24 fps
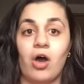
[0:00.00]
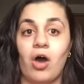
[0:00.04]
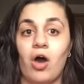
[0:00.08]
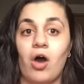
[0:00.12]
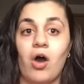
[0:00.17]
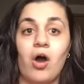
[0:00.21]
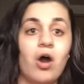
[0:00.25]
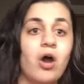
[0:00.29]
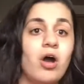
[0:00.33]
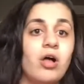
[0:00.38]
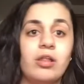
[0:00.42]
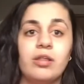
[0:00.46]

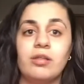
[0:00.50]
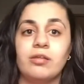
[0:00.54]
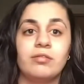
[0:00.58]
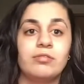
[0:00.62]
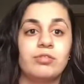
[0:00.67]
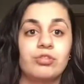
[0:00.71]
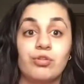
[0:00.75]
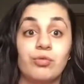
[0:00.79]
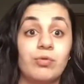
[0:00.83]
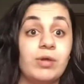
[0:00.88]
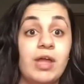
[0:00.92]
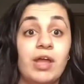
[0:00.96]
all
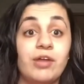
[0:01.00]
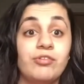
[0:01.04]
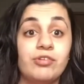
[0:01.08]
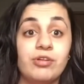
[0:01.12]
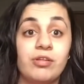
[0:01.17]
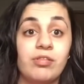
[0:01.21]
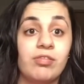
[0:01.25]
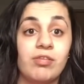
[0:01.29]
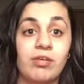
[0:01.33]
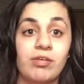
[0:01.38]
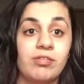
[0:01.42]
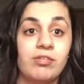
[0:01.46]

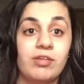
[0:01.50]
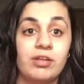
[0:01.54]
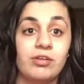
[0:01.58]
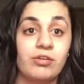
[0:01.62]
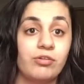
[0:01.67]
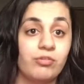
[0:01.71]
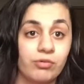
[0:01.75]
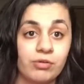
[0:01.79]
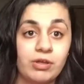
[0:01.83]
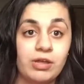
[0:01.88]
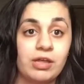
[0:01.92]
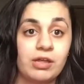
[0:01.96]
360
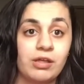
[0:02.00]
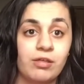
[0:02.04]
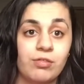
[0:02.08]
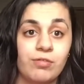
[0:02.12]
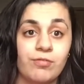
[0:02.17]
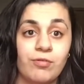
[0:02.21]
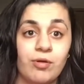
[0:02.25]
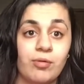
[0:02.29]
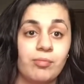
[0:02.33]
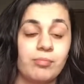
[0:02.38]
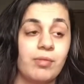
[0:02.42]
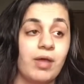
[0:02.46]
degrees
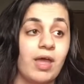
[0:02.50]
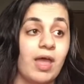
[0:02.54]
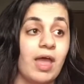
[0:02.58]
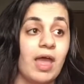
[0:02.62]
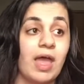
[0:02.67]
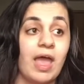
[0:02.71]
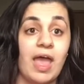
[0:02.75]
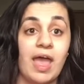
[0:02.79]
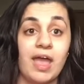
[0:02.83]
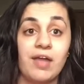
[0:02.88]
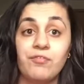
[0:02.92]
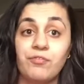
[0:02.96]
from
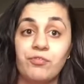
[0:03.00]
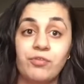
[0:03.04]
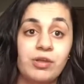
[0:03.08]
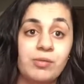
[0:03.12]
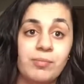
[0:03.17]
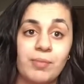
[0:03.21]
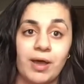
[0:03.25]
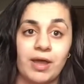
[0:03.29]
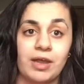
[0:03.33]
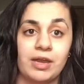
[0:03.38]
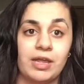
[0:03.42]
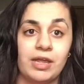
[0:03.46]

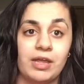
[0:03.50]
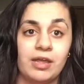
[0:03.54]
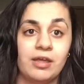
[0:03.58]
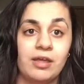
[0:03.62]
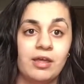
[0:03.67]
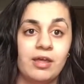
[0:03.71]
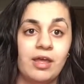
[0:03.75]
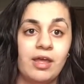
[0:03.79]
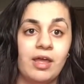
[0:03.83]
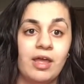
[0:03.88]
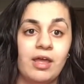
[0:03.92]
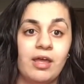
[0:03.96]
everybody
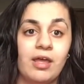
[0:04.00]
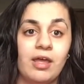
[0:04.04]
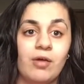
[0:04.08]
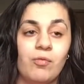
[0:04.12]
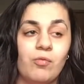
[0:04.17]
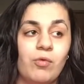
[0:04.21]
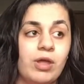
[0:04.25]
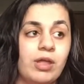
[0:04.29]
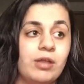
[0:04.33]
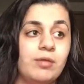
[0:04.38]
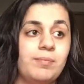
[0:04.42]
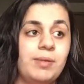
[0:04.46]

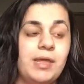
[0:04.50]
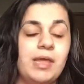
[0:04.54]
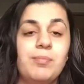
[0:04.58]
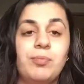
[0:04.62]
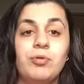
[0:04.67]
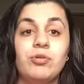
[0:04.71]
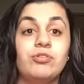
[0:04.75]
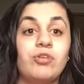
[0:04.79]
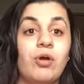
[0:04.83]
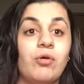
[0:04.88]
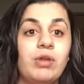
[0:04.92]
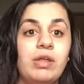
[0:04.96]
when
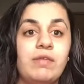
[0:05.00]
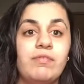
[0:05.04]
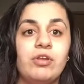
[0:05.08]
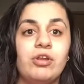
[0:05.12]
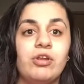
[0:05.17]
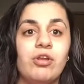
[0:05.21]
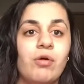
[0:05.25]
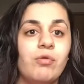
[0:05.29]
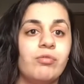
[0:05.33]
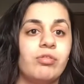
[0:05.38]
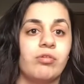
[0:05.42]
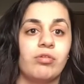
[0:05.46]
people don't even
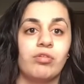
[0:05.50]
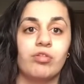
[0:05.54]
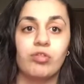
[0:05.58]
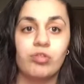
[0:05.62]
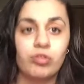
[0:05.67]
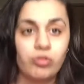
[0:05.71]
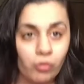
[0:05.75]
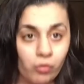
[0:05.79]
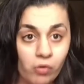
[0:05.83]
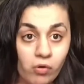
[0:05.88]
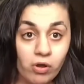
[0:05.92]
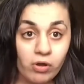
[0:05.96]
know the
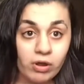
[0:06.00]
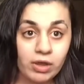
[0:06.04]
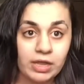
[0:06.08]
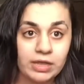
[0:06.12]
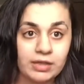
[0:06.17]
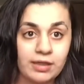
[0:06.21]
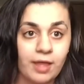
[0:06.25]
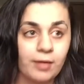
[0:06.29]
story.